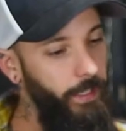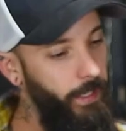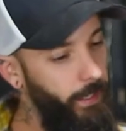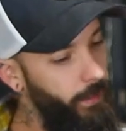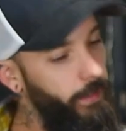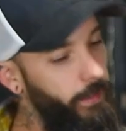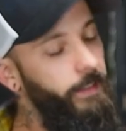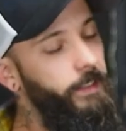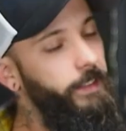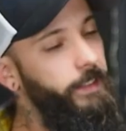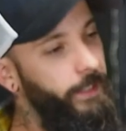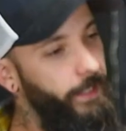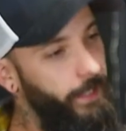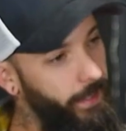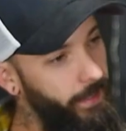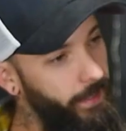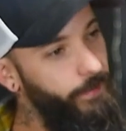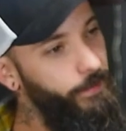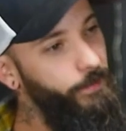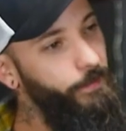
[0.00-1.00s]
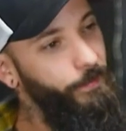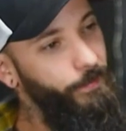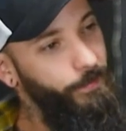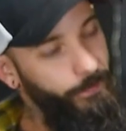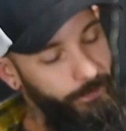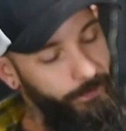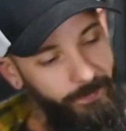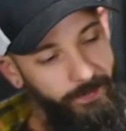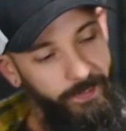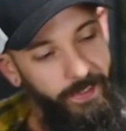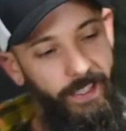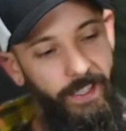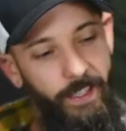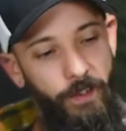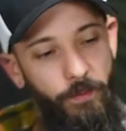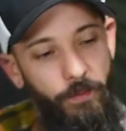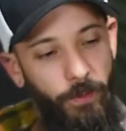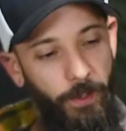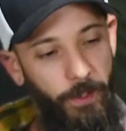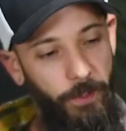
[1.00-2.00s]
Yeah.
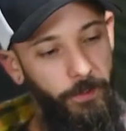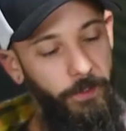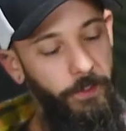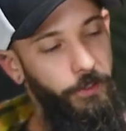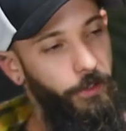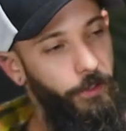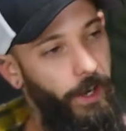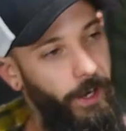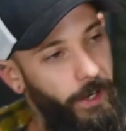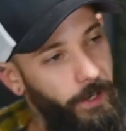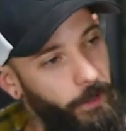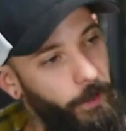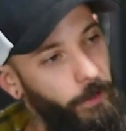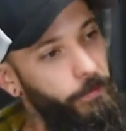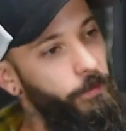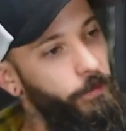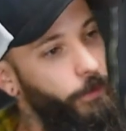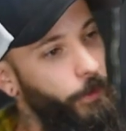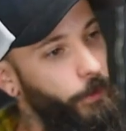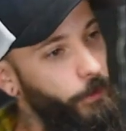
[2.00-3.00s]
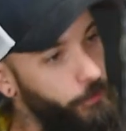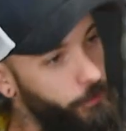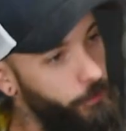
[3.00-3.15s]
Finally drying off of all the